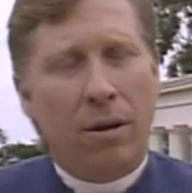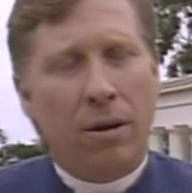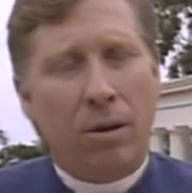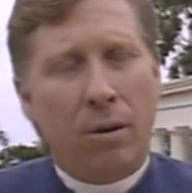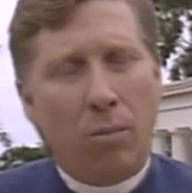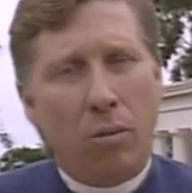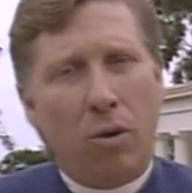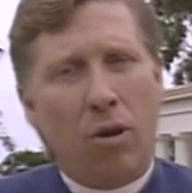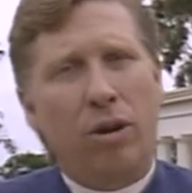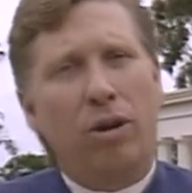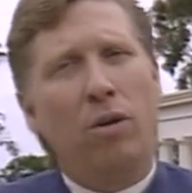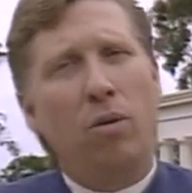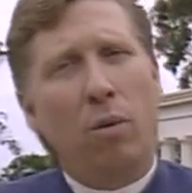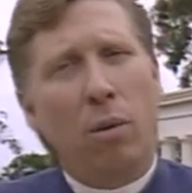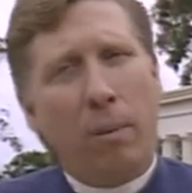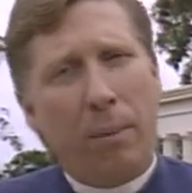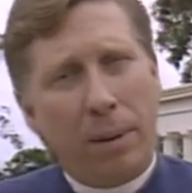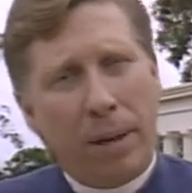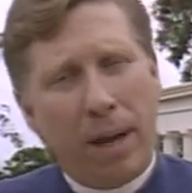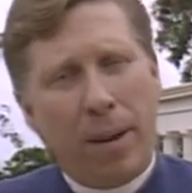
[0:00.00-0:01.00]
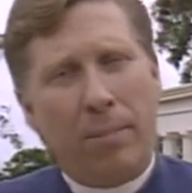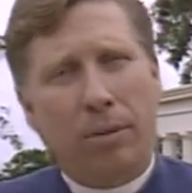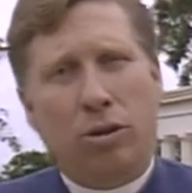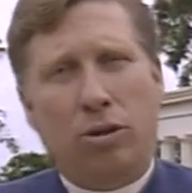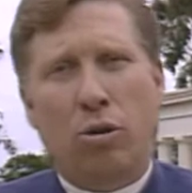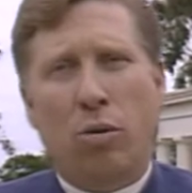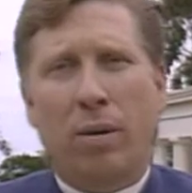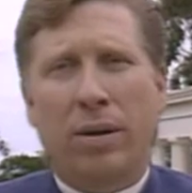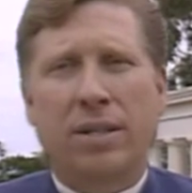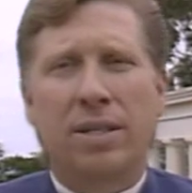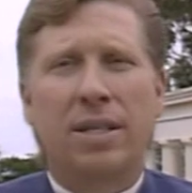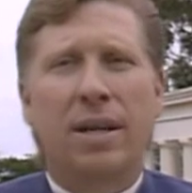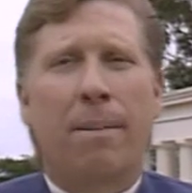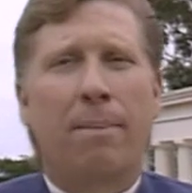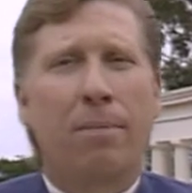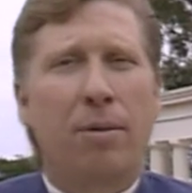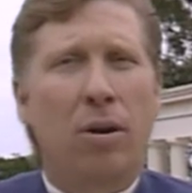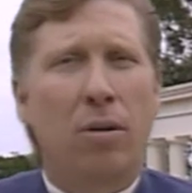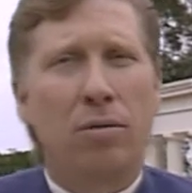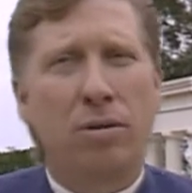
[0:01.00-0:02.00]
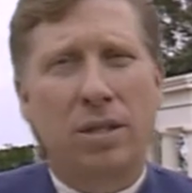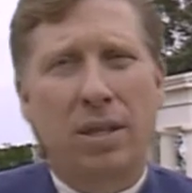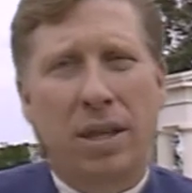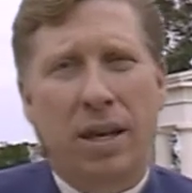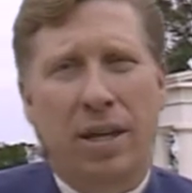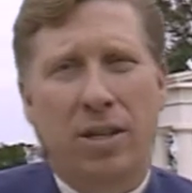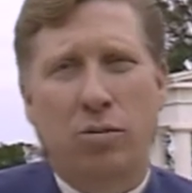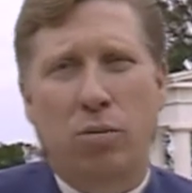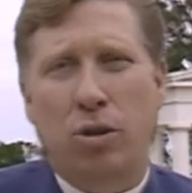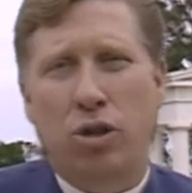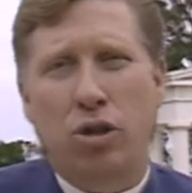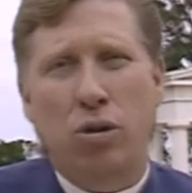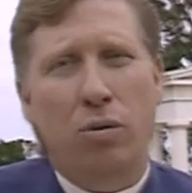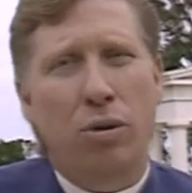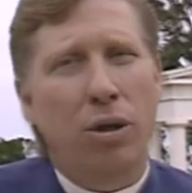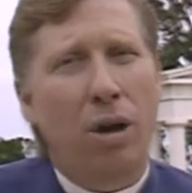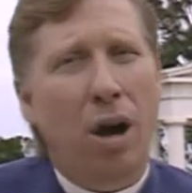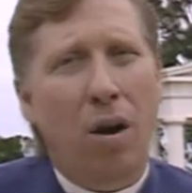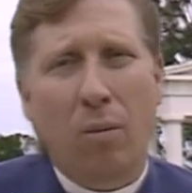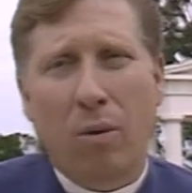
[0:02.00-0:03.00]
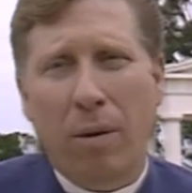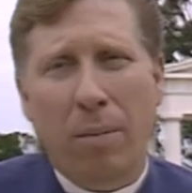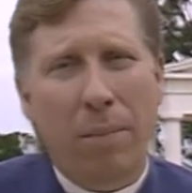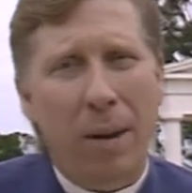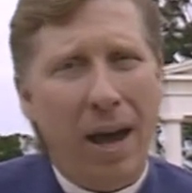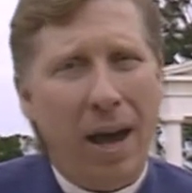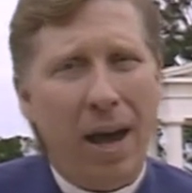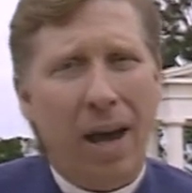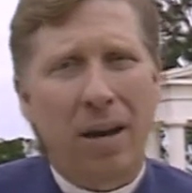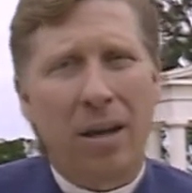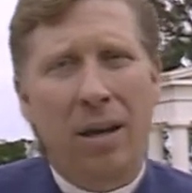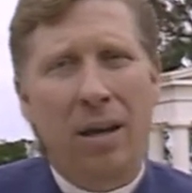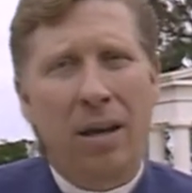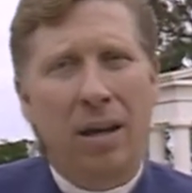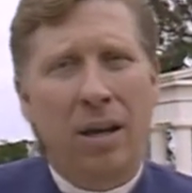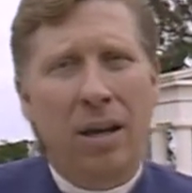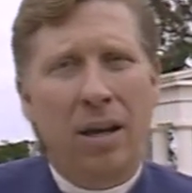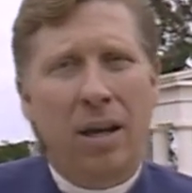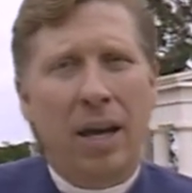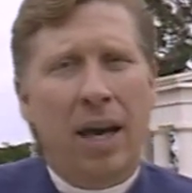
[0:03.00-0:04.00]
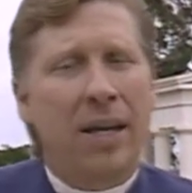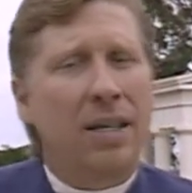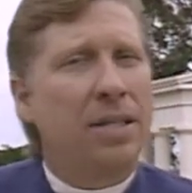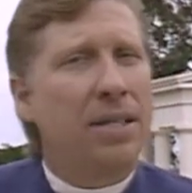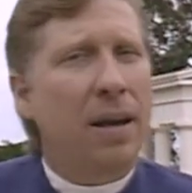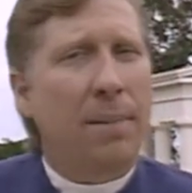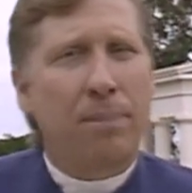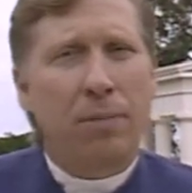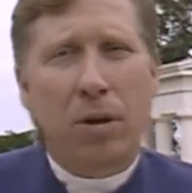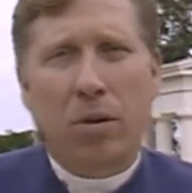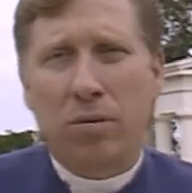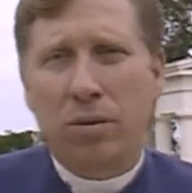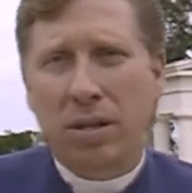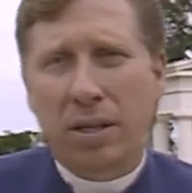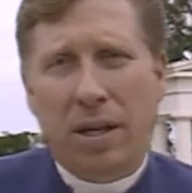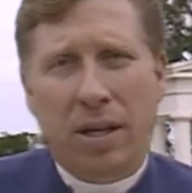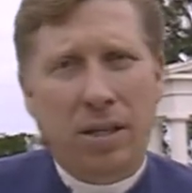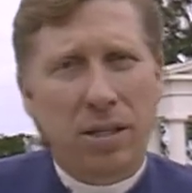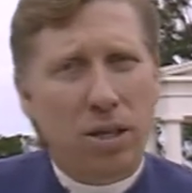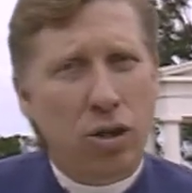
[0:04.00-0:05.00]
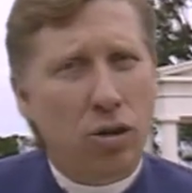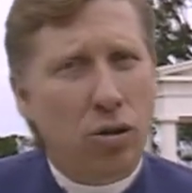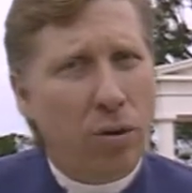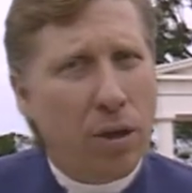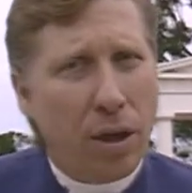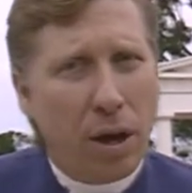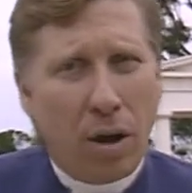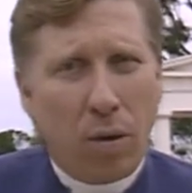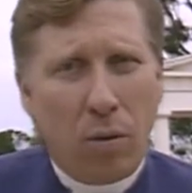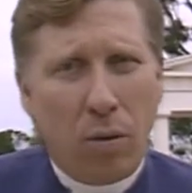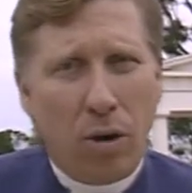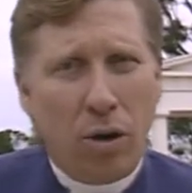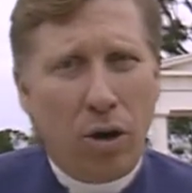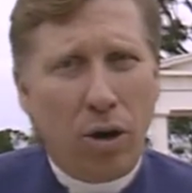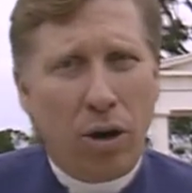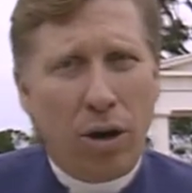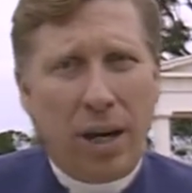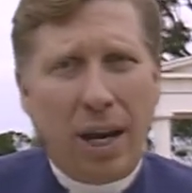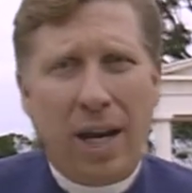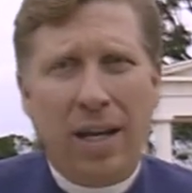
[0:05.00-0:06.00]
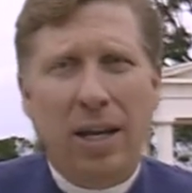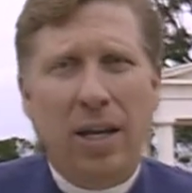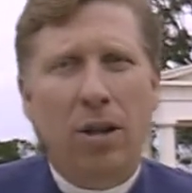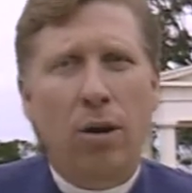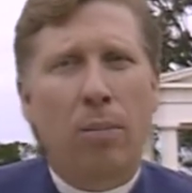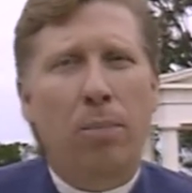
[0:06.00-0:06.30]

the more you will be able to accept those things which you thought were bad, accept those things that you thought were good, and either